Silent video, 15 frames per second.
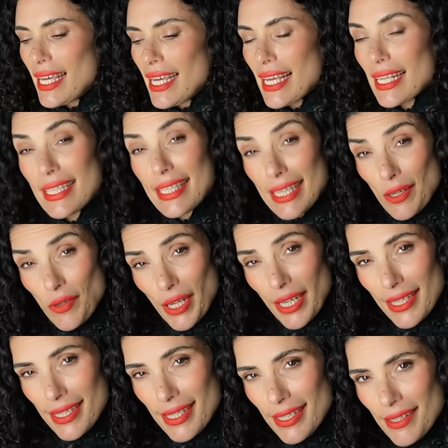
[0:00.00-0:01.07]
in
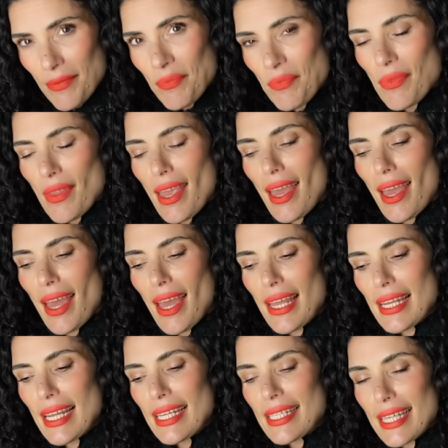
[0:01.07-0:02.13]
secret,
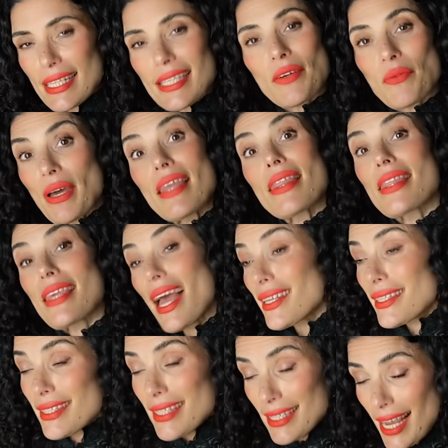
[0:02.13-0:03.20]
and it does it with,
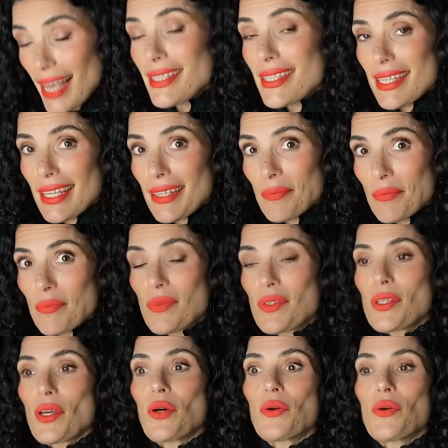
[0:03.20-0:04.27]
yes, intensity.
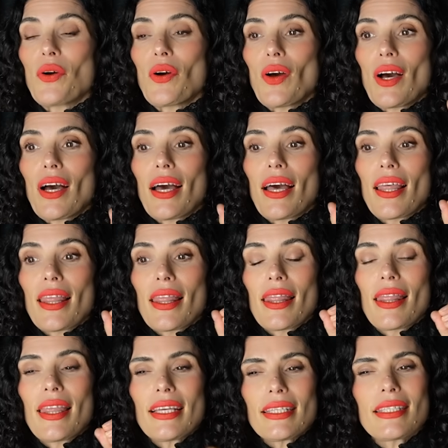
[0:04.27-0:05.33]
So,
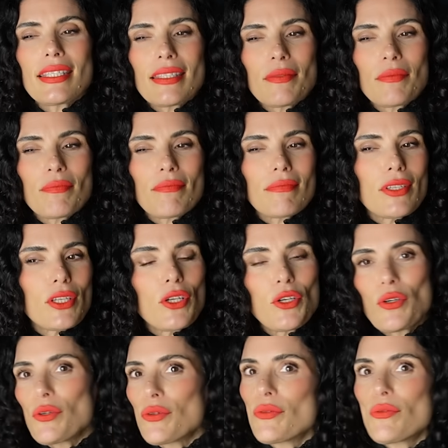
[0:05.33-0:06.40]
this
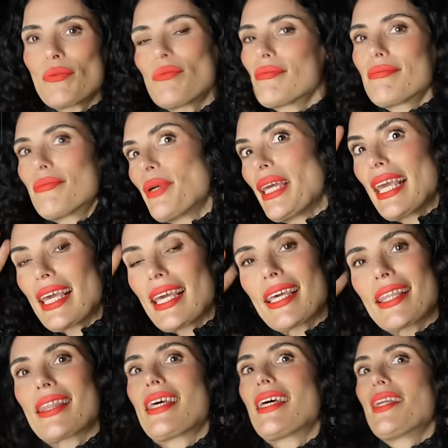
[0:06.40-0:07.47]
new
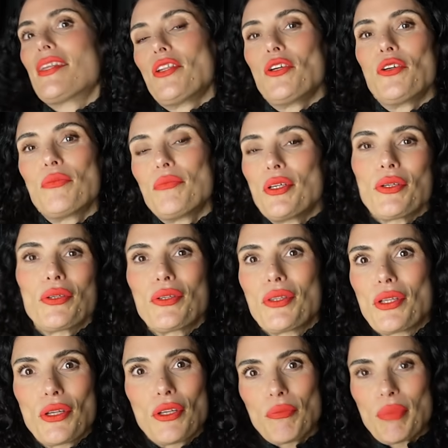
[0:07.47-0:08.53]
week, the new moon,
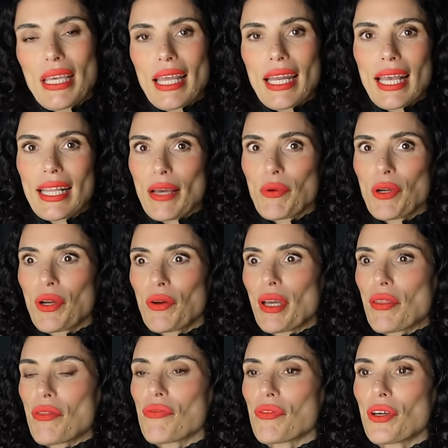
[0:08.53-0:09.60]
the new beginning that we're
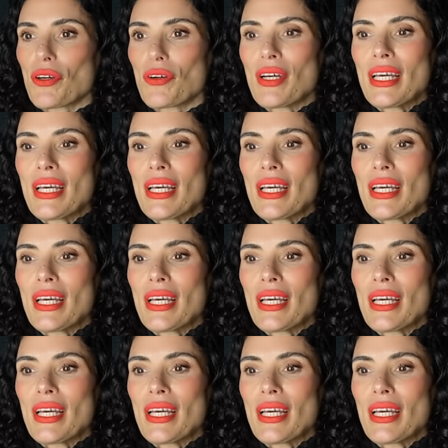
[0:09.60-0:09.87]
going through